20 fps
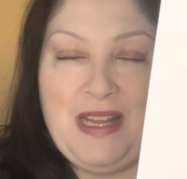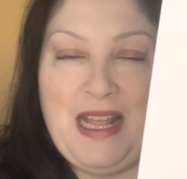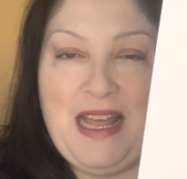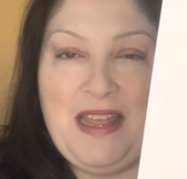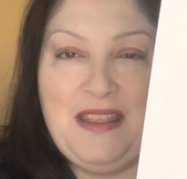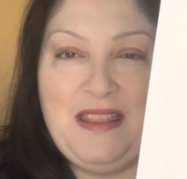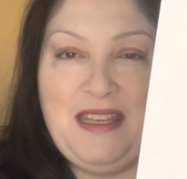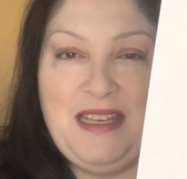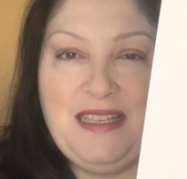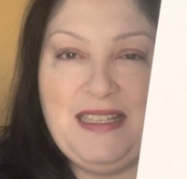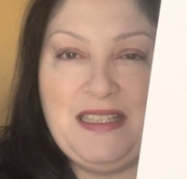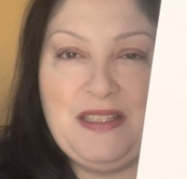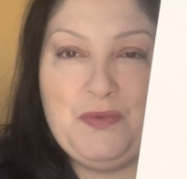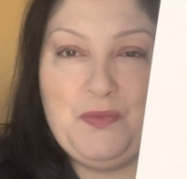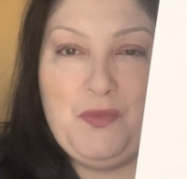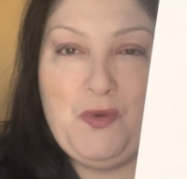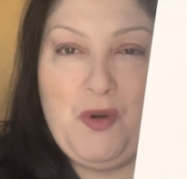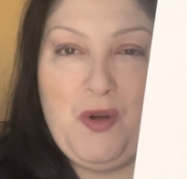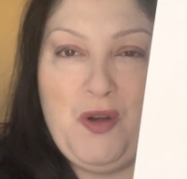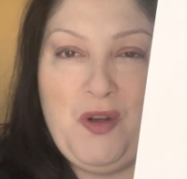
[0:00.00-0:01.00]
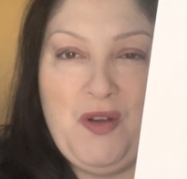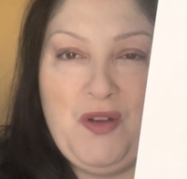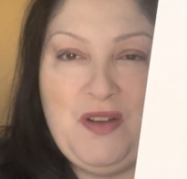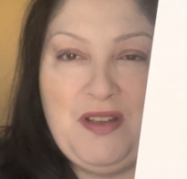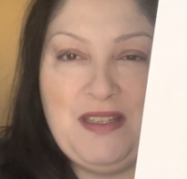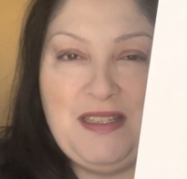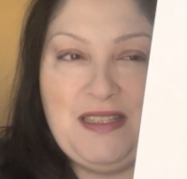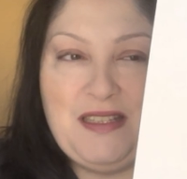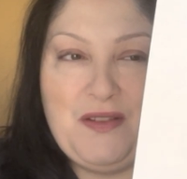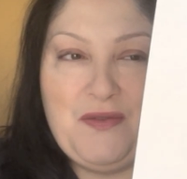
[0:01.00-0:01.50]
And this
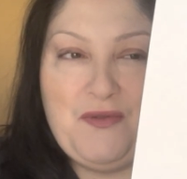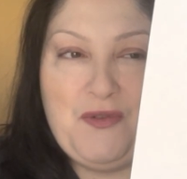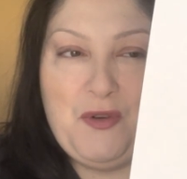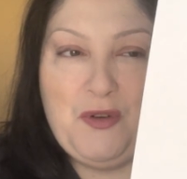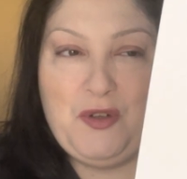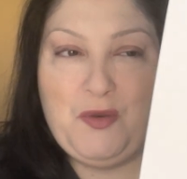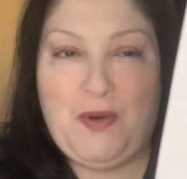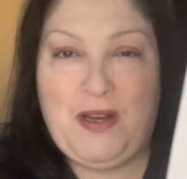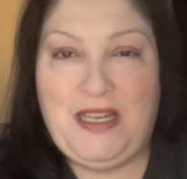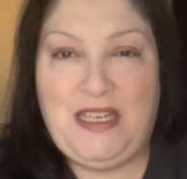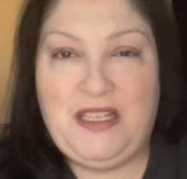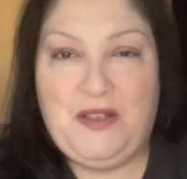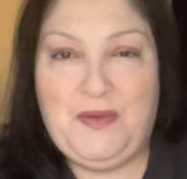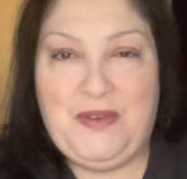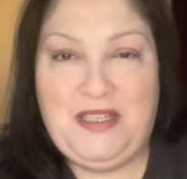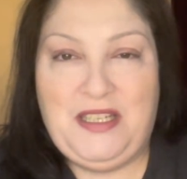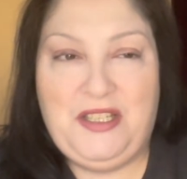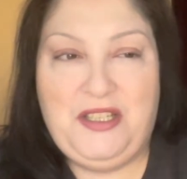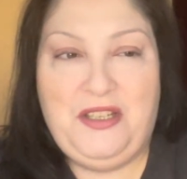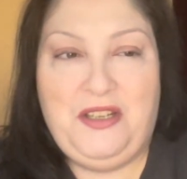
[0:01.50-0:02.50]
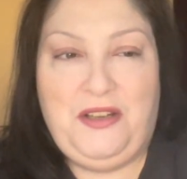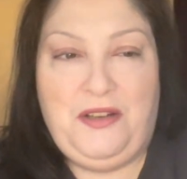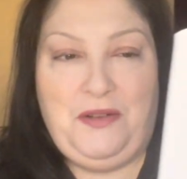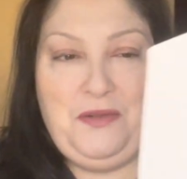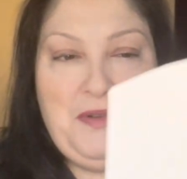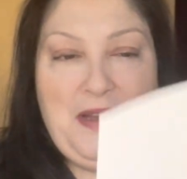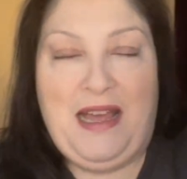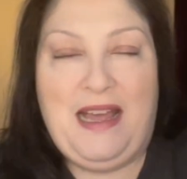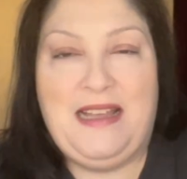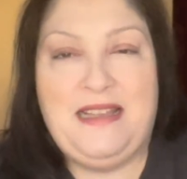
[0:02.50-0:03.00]
was for
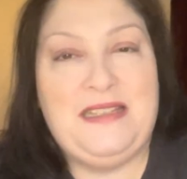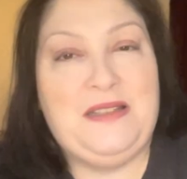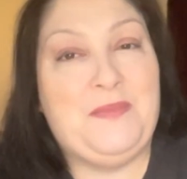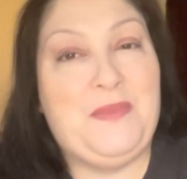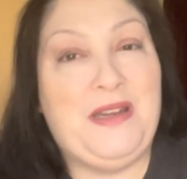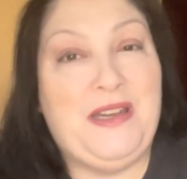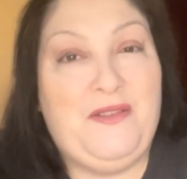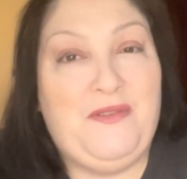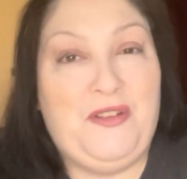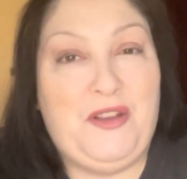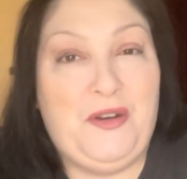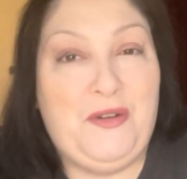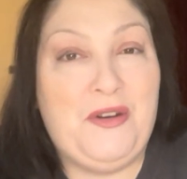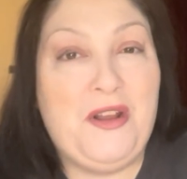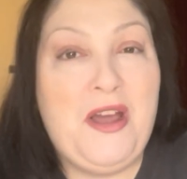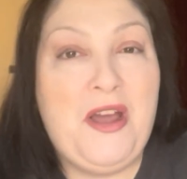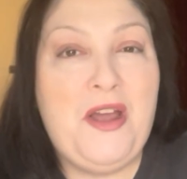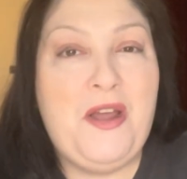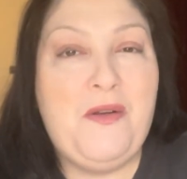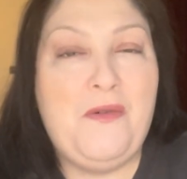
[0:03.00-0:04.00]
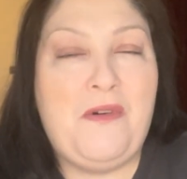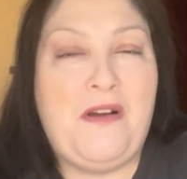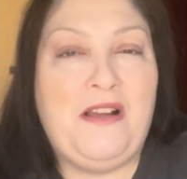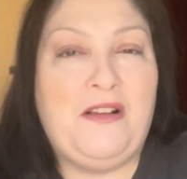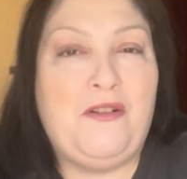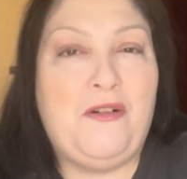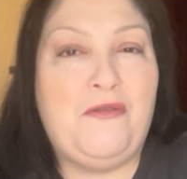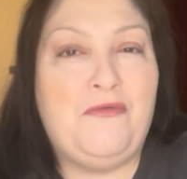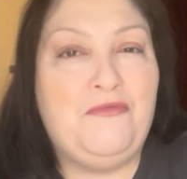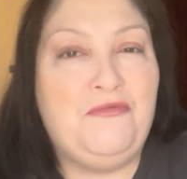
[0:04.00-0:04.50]
2022. As many of you know, I
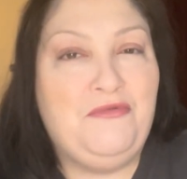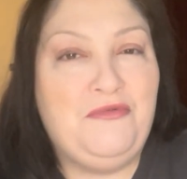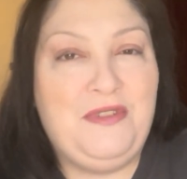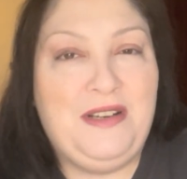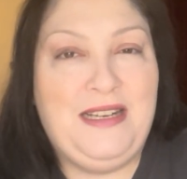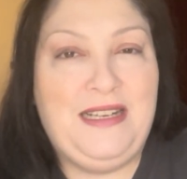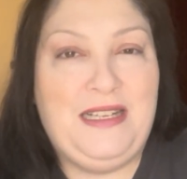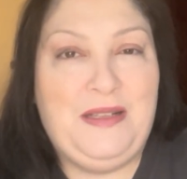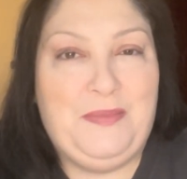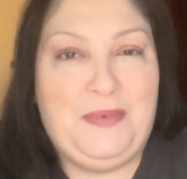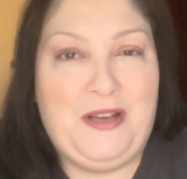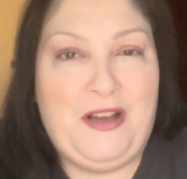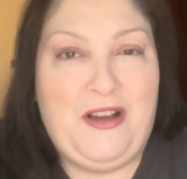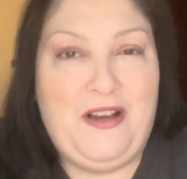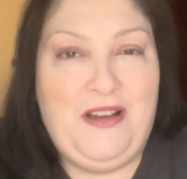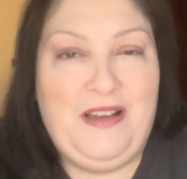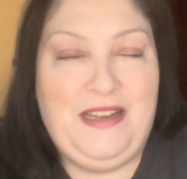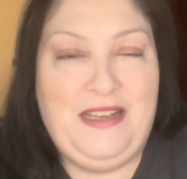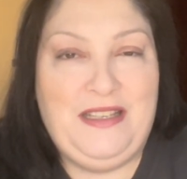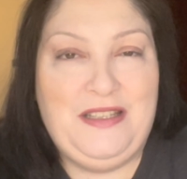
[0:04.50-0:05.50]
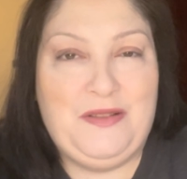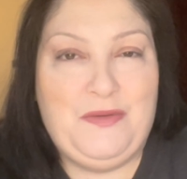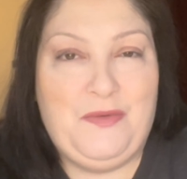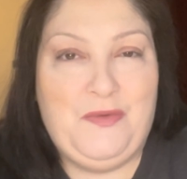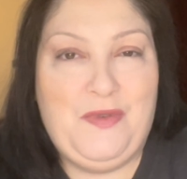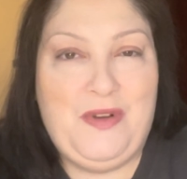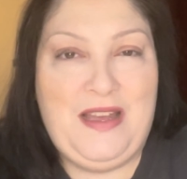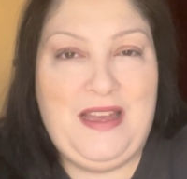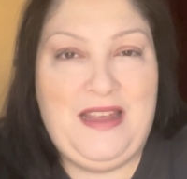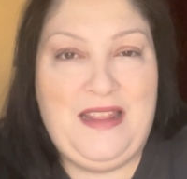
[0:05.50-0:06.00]
got really behind
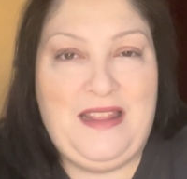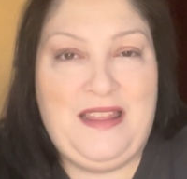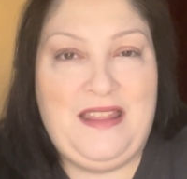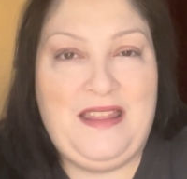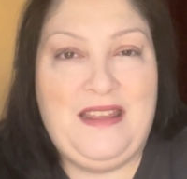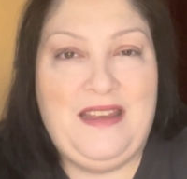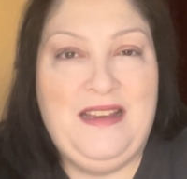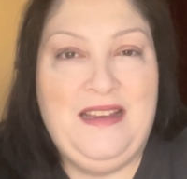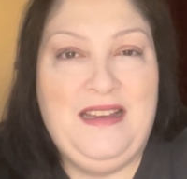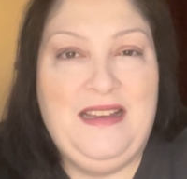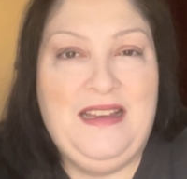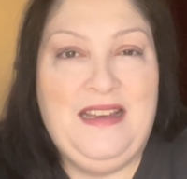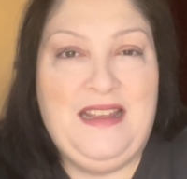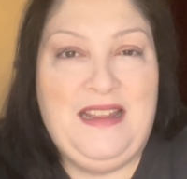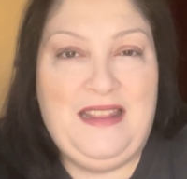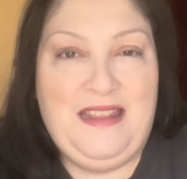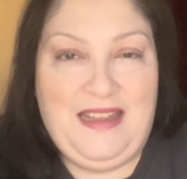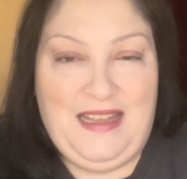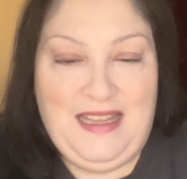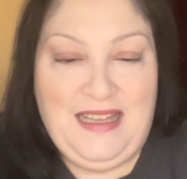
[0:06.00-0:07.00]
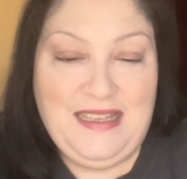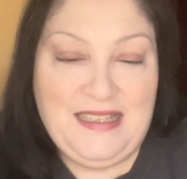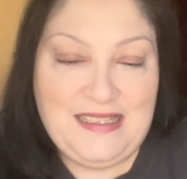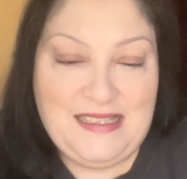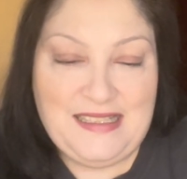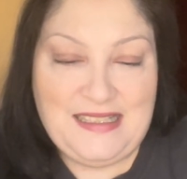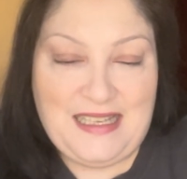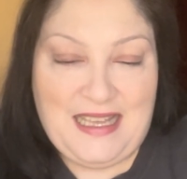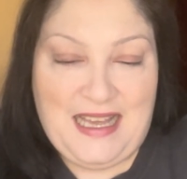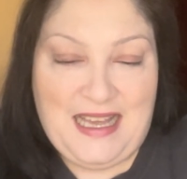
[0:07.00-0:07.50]
with
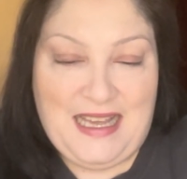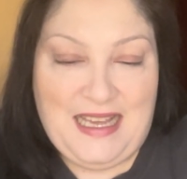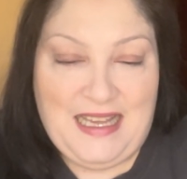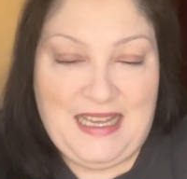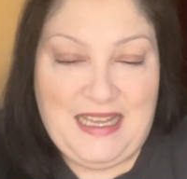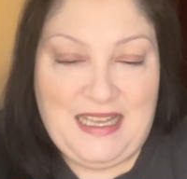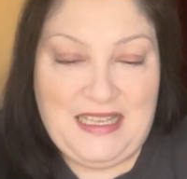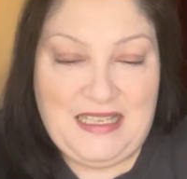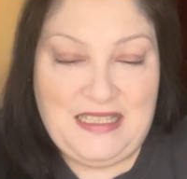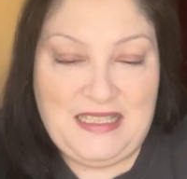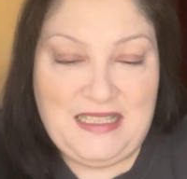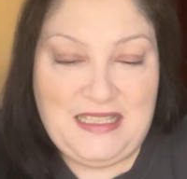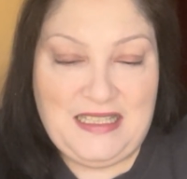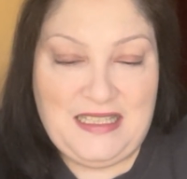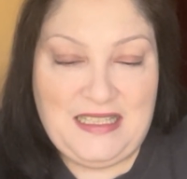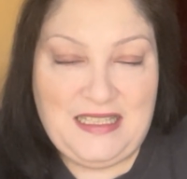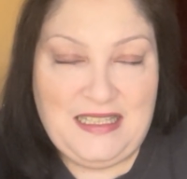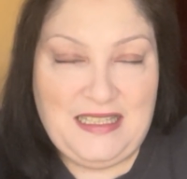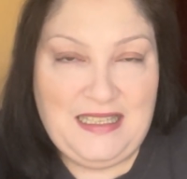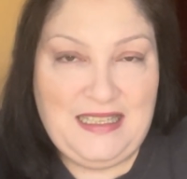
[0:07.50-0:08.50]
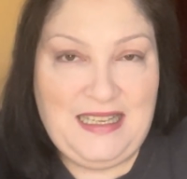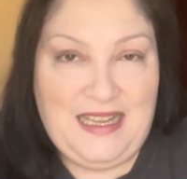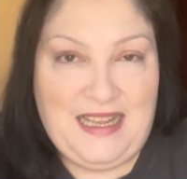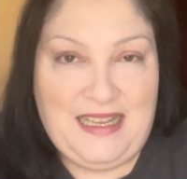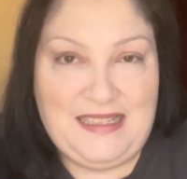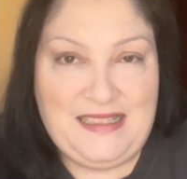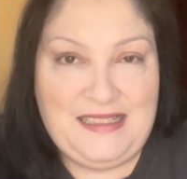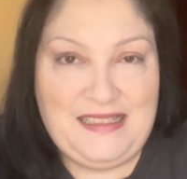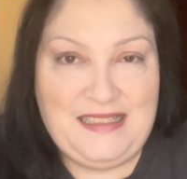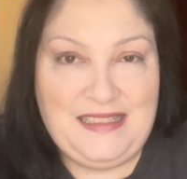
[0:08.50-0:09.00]
this and
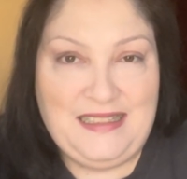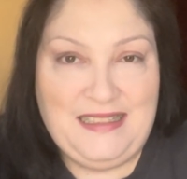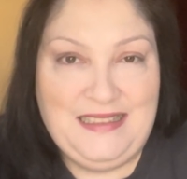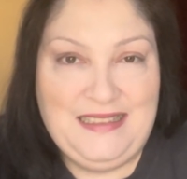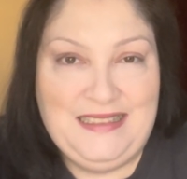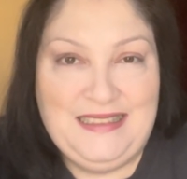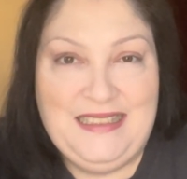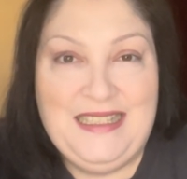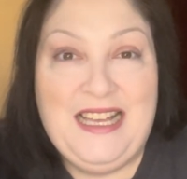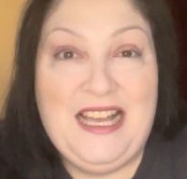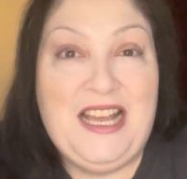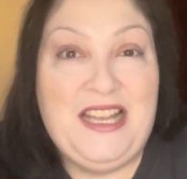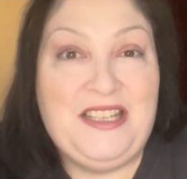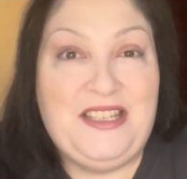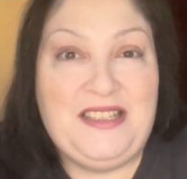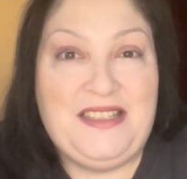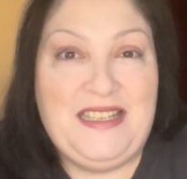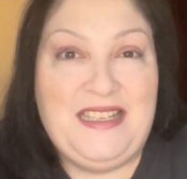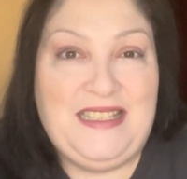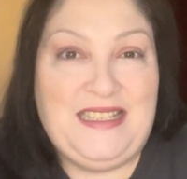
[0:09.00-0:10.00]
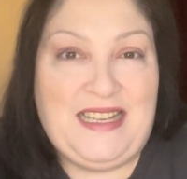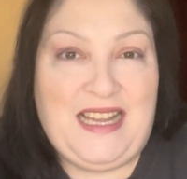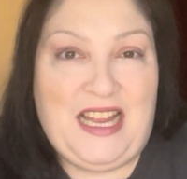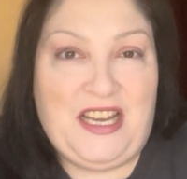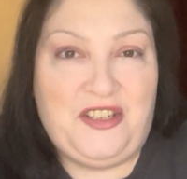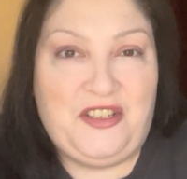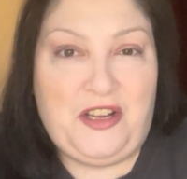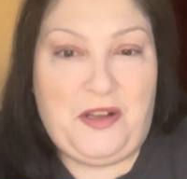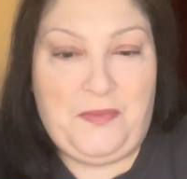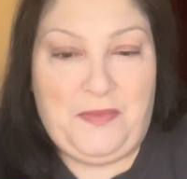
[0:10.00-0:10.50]
yes, just need to
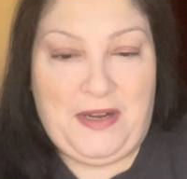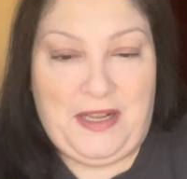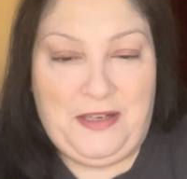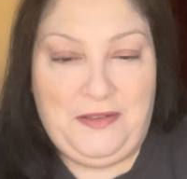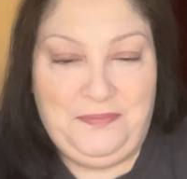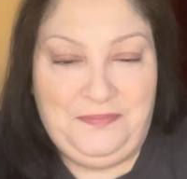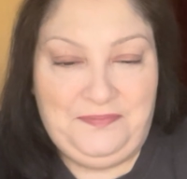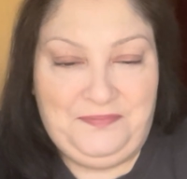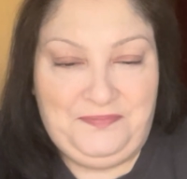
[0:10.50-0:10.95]
catch up now.